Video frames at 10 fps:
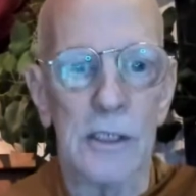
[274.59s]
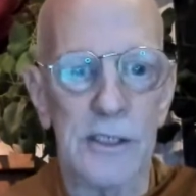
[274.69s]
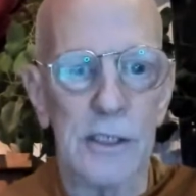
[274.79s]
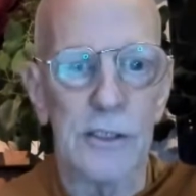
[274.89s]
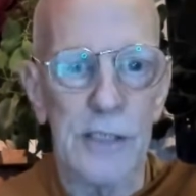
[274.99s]

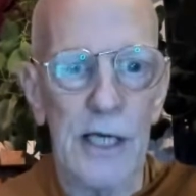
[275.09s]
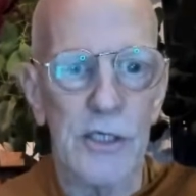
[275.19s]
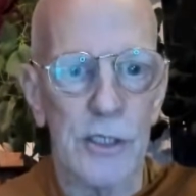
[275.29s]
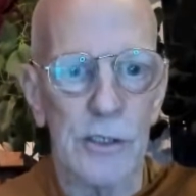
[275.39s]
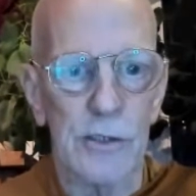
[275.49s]

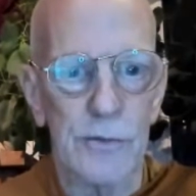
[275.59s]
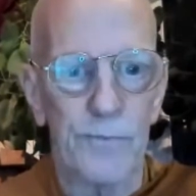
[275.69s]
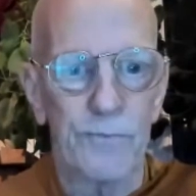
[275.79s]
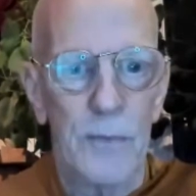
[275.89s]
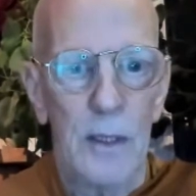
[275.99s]
sensations,
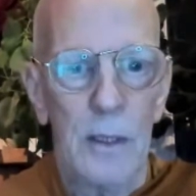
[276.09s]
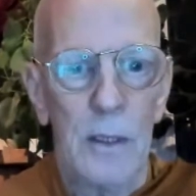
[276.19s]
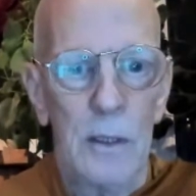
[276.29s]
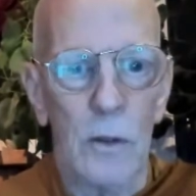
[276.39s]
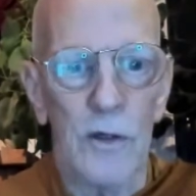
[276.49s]

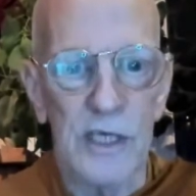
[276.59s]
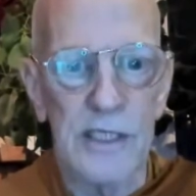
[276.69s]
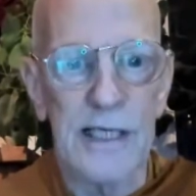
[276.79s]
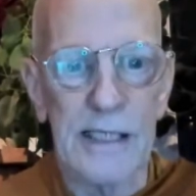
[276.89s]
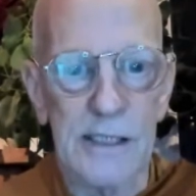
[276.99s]
or the
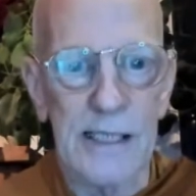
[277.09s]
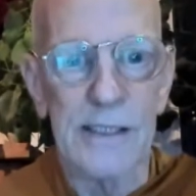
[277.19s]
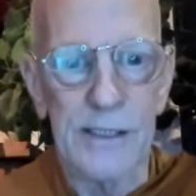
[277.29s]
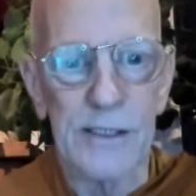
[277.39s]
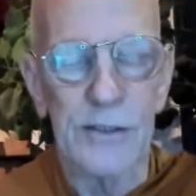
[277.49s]
6
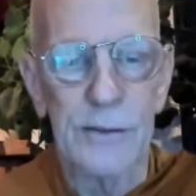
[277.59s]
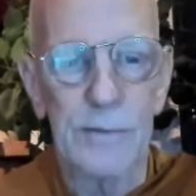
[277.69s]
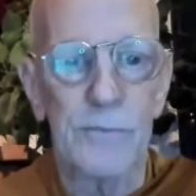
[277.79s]
senses.